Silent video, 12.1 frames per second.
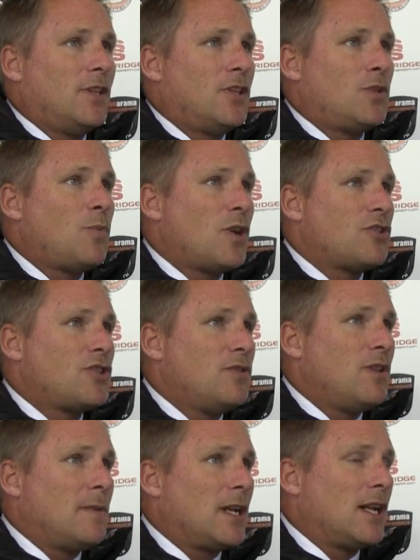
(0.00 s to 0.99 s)
There's one or two
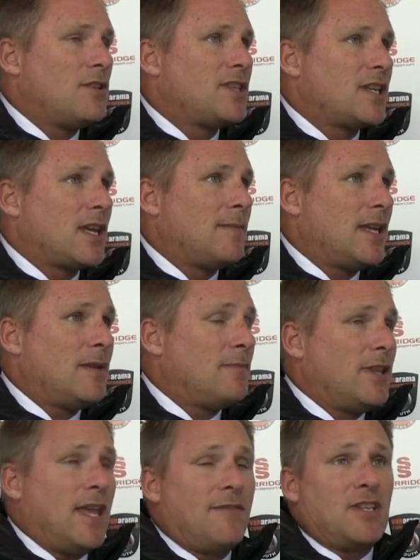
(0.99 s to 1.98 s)
that have been close to coming
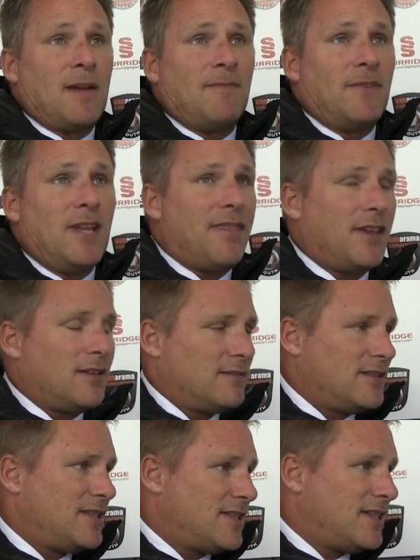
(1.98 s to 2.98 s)
in, but they have to come for nothing.
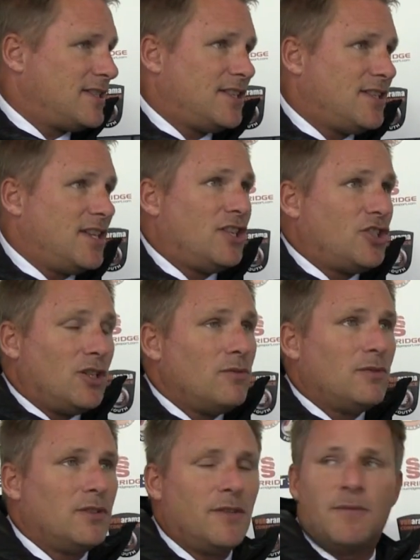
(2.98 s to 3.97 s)
This is the
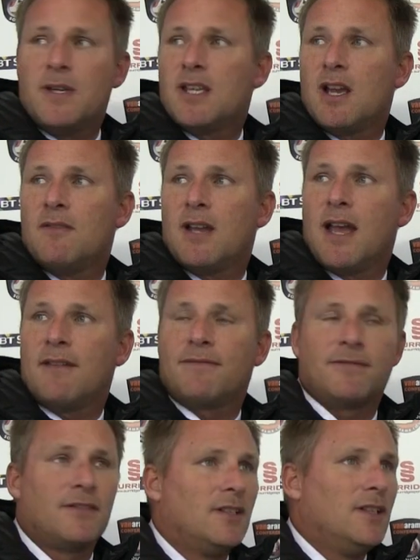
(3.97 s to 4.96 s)
issue. If we don't
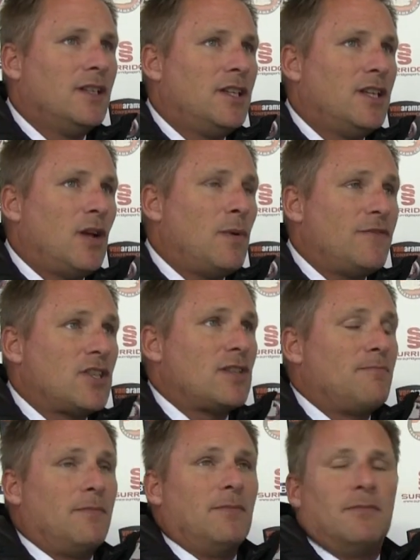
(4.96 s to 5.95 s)
have, you know, we've just
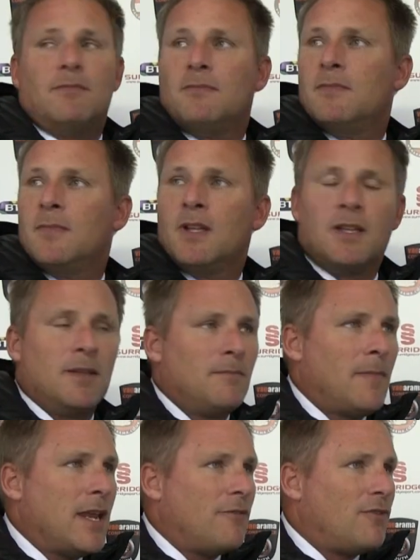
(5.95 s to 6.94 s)

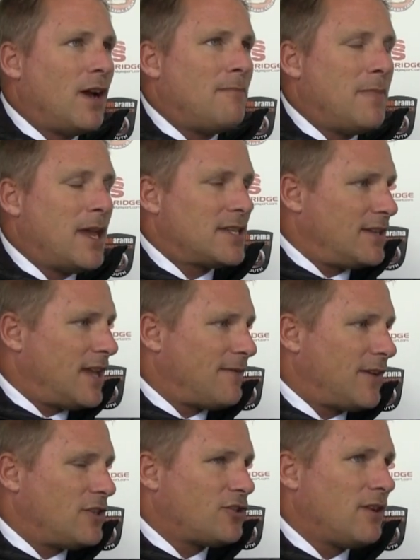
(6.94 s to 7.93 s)
made a right mess of the
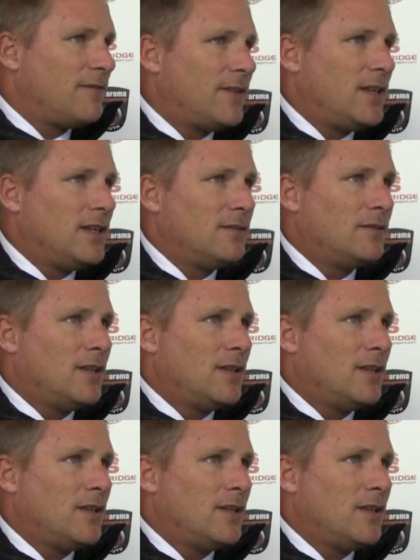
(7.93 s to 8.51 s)
FA Trophy.